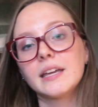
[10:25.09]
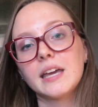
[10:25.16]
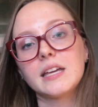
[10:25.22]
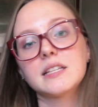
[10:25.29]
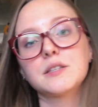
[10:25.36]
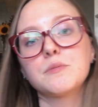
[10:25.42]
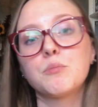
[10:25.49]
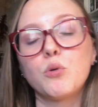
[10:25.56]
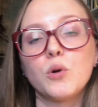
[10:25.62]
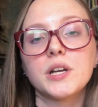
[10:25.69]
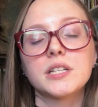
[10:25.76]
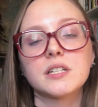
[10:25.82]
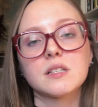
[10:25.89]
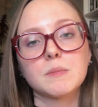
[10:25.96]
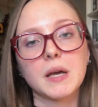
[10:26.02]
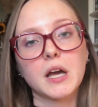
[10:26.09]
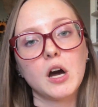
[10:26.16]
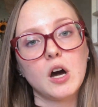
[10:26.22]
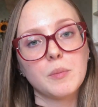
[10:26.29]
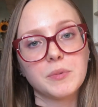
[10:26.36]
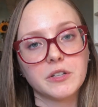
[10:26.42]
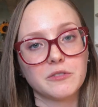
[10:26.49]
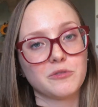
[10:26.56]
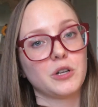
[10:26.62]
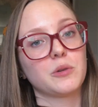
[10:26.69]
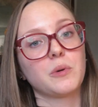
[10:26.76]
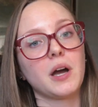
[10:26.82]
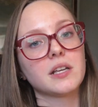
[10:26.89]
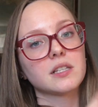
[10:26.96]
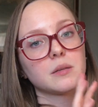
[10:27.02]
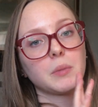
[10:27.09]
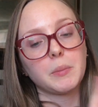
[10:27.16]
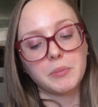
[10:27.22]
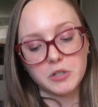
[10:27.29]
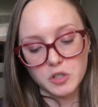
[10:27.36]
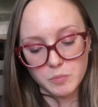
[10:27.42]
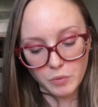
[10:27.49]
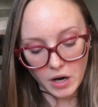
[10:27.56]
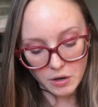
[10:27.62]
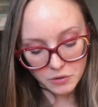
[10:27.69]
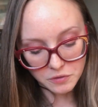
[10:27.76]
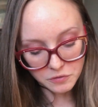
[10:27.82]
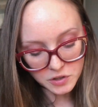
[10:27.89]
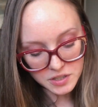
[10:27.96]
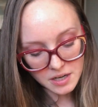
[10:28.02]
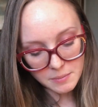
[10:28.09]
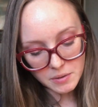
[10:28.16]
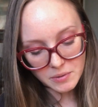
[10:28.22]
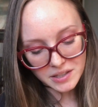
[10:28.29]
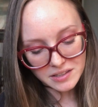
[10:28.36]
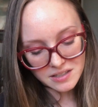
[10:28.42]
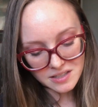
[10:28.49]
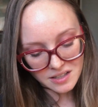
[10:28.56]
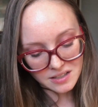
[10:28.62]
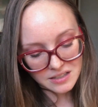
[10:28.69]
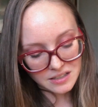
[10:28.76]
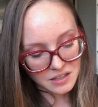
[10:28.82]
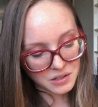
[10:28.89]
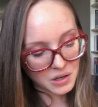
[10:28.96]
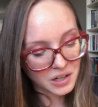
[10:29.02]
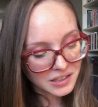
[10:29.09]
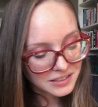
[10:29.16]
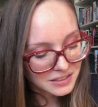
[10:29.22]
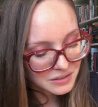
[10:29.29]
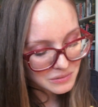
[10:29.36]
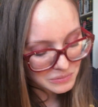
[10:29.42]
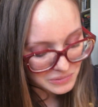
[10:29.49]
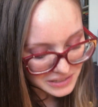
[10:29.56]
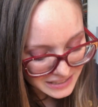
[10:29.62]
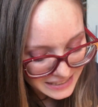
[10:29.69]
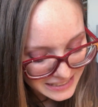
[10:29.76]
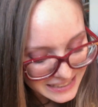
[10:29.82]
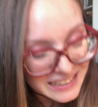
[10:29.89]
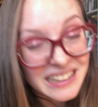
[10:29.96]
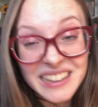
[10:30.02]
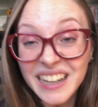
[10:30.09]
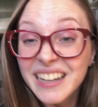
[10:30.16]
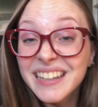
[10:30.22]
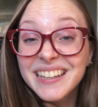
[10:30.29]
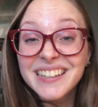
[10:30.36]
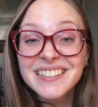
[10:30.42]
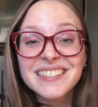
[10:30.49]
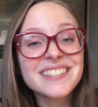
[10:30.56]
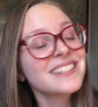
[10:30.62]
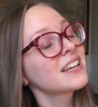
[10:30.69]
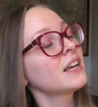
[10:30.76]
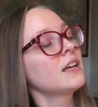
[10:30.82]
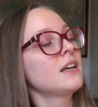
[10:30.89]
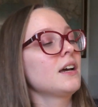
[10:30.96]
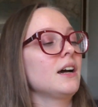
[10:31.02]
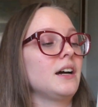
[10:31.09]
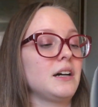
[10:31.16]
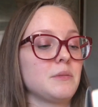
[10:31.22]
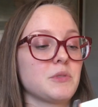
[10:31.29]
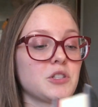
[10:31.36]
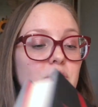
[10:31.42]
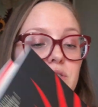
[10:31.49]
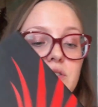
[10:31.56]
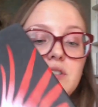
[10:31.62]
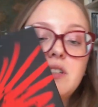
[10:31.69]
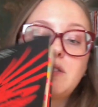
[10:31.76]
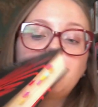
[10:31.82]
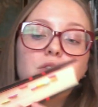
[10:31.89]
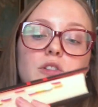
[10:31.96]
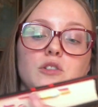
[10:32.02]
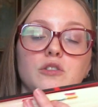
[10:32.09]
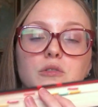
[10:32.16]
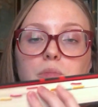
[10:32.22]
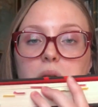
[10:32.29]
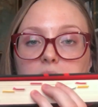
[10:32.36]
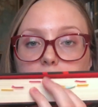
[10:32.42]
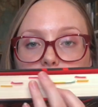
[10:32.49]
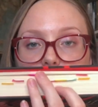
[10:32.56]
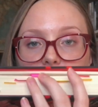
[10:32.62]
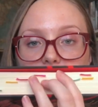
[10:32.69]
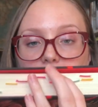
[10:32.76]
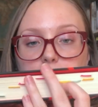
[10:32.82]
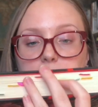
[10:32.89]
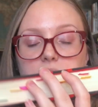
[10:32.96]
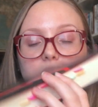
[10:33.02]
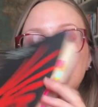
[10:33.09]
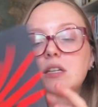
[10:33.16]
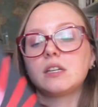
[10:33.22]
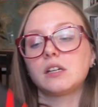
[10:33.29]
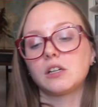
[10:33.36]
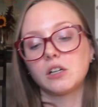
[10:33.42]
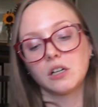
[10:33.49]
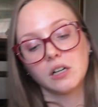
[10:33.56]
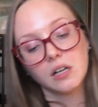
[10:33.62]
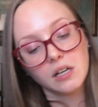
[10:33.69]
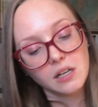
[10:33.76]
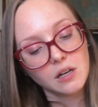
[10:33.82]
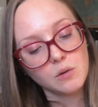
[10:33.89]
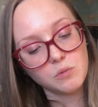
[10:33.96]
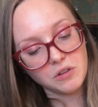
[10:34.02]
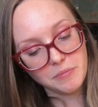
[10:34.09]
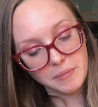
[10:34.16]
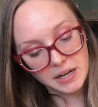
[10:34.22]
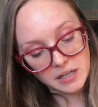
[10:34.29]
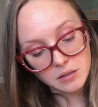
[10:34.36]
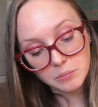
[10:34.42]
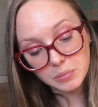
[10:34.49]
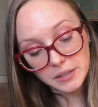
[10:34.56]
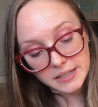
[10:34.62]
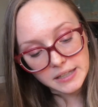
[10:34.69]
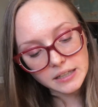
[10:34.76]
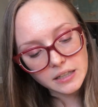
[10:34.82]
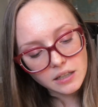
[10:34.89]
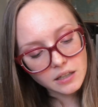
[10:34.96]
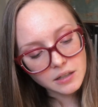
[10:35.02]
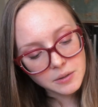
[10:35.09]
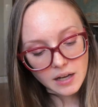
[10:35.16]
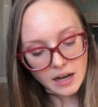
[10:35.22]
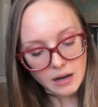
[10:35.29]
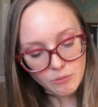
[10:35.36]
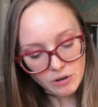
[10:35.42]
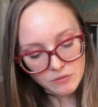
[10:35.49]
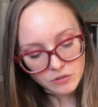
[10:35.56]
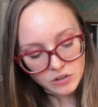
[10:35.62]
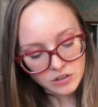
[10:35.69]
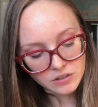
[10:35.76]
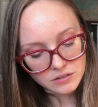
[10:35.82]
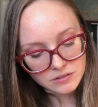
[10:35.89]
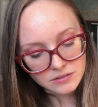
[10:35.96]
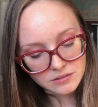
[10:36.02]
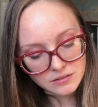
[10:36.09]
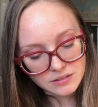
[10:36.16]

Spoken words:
Case in point is my copy of Red Rising by Pierce Brown. The first time I read this, I did not really like it. So there's a few paper tabs in here with my complaining. However,